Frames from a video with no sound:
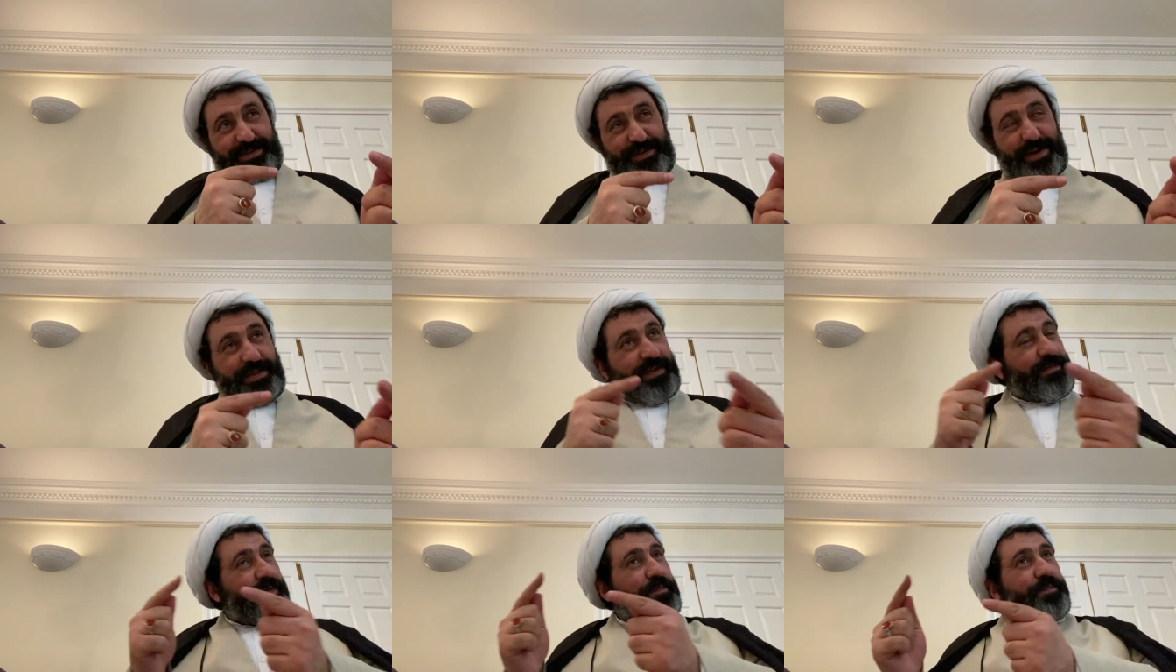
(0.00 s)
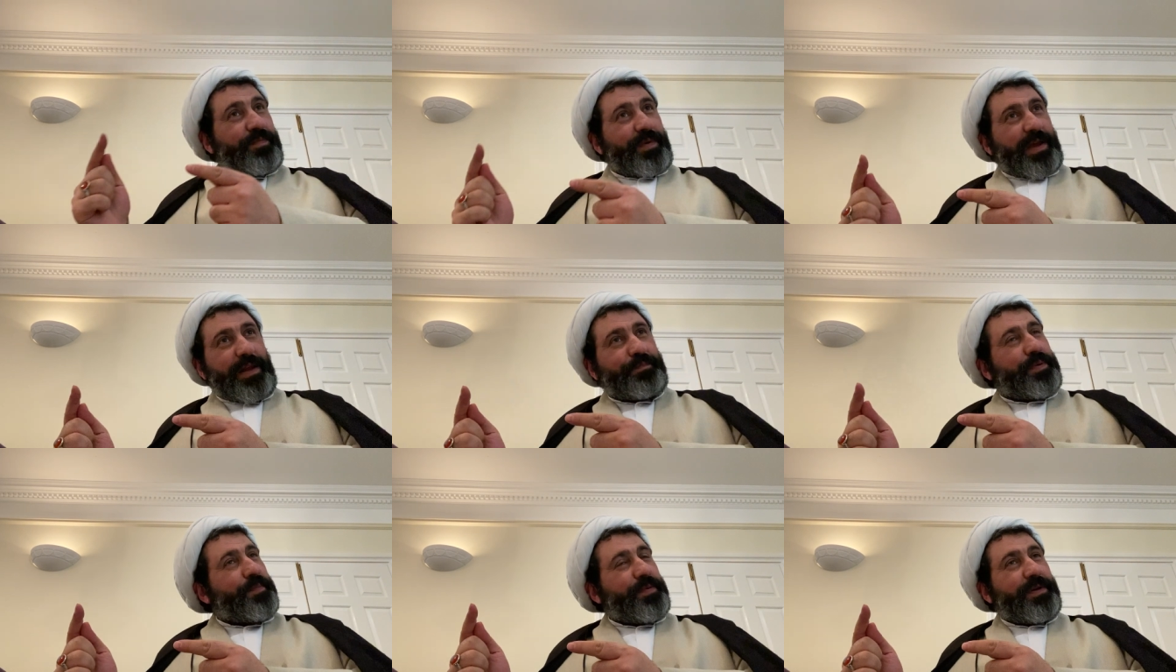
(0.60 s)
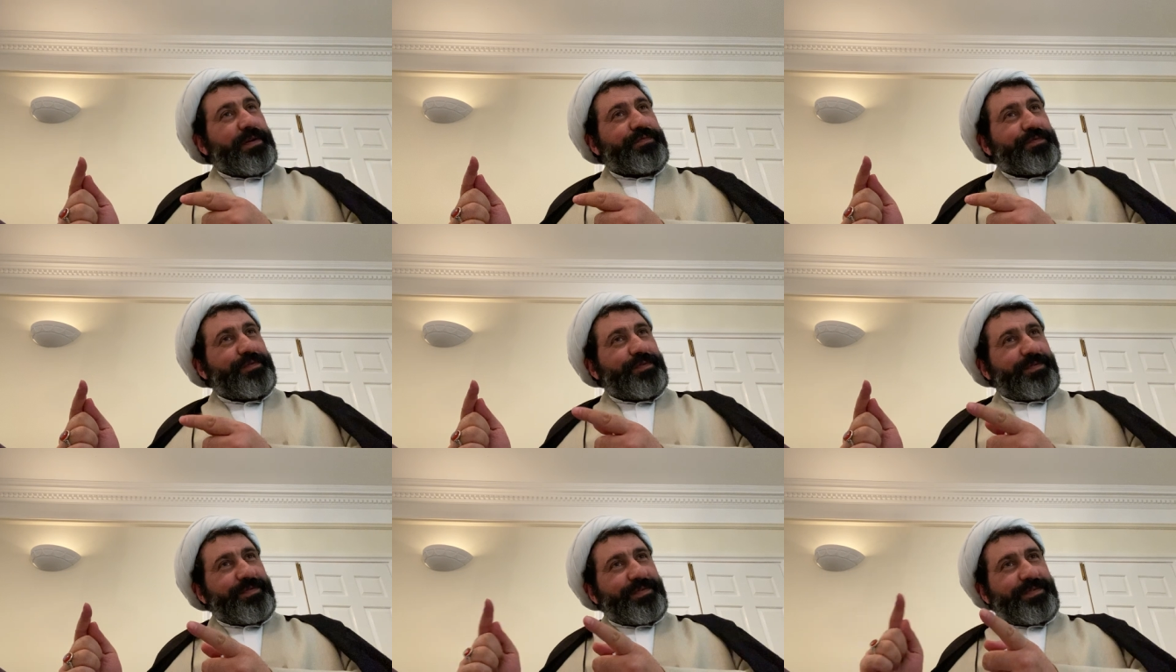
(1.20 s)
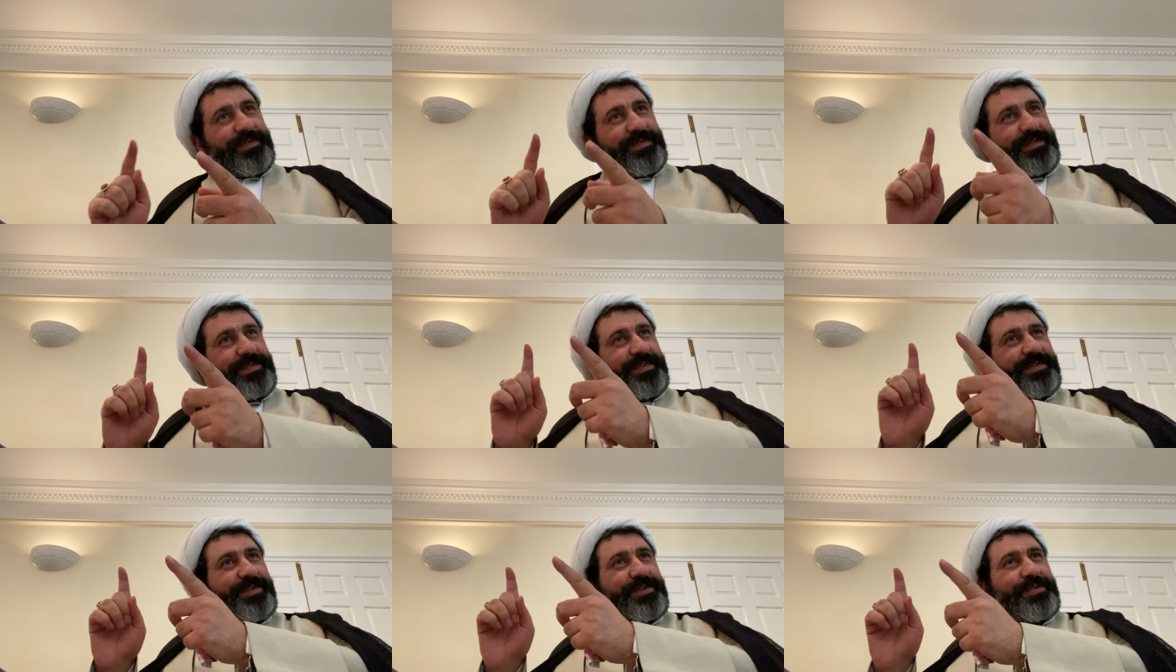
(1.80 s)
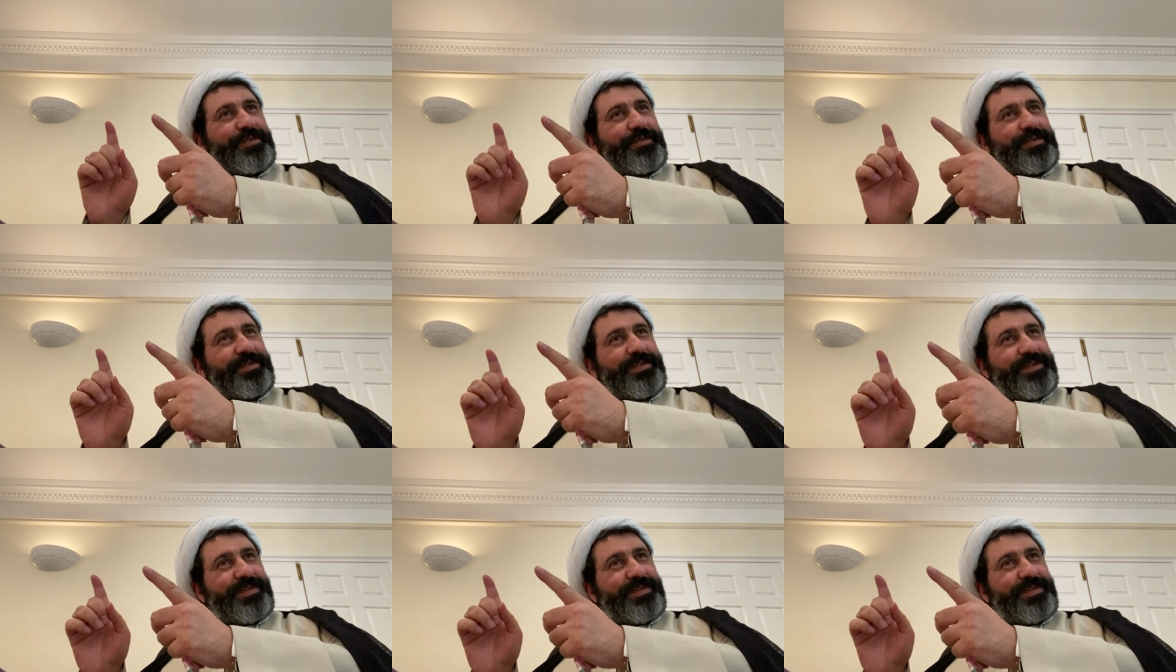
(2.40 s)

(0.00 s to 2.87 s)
God even help people of, you know,